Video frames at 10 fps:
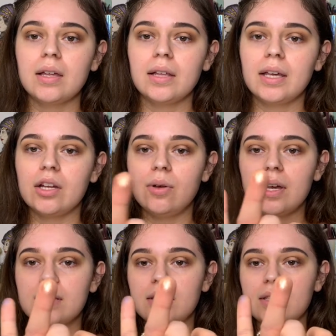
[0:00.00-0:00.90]
Like, can you
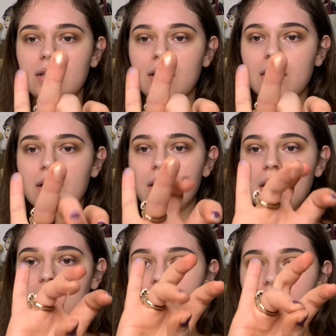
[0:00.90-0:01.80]
guys see
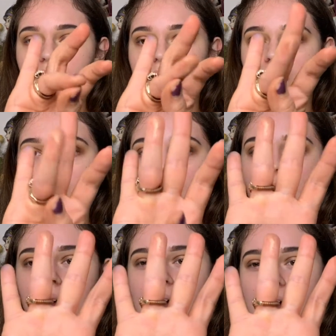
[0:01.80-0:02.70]

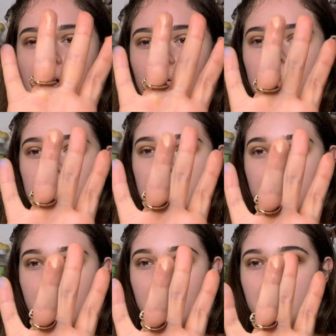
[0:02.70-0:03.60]
how
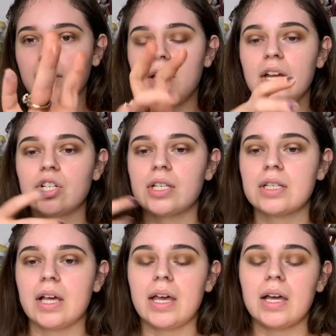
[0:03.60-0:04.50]
sparkly and just
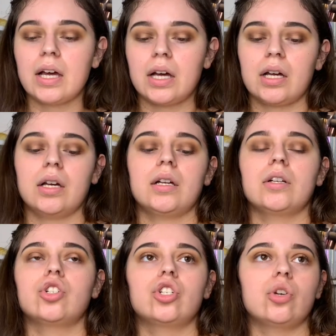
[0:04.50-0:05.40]
like
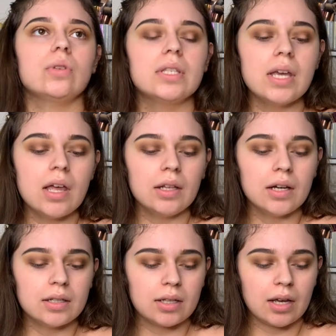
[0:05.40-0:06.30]
juicy it looks?